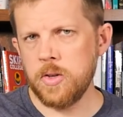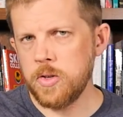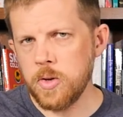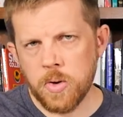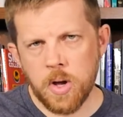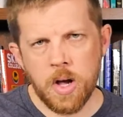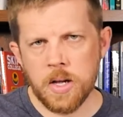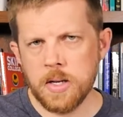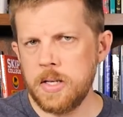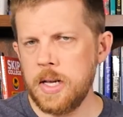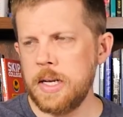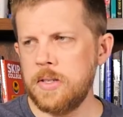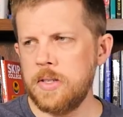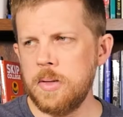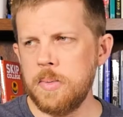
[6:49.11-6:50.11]
There's no
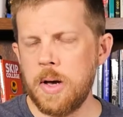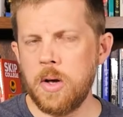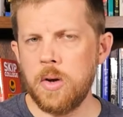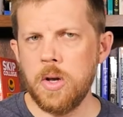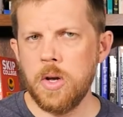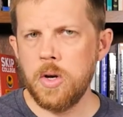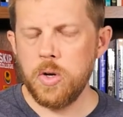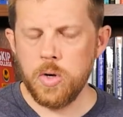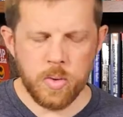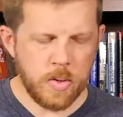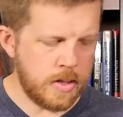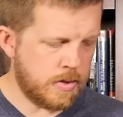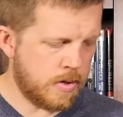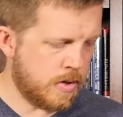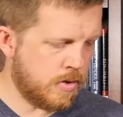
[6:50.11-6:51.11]
context about who
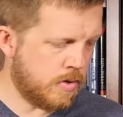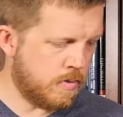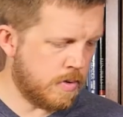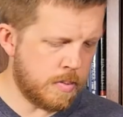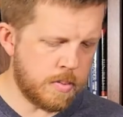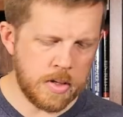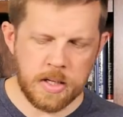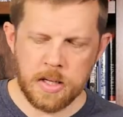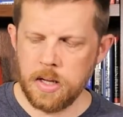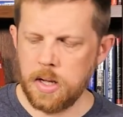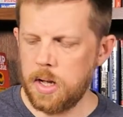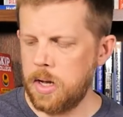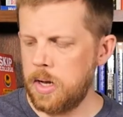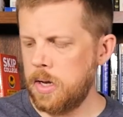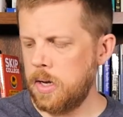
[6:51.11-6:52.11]
these Sons of Liberty
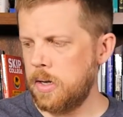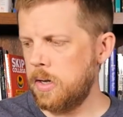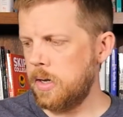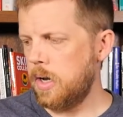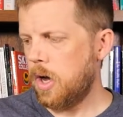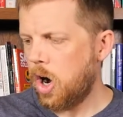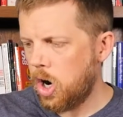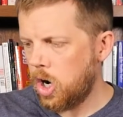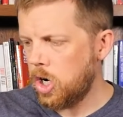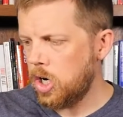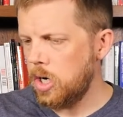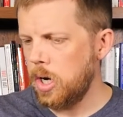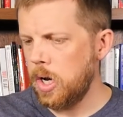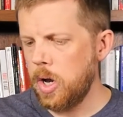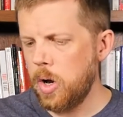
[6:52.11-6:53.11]

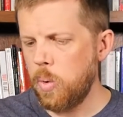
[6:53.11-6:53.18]
are,